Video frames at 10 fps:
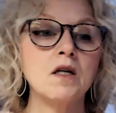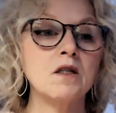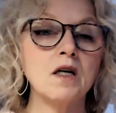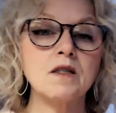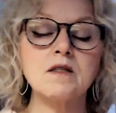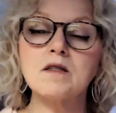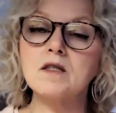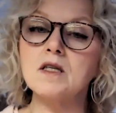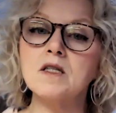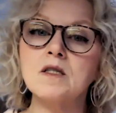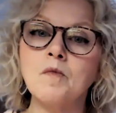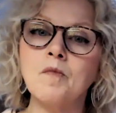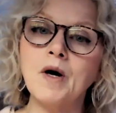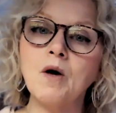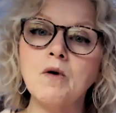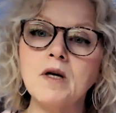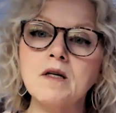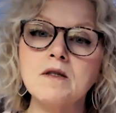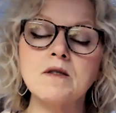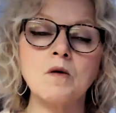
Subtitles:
nuts, seeds, and berries.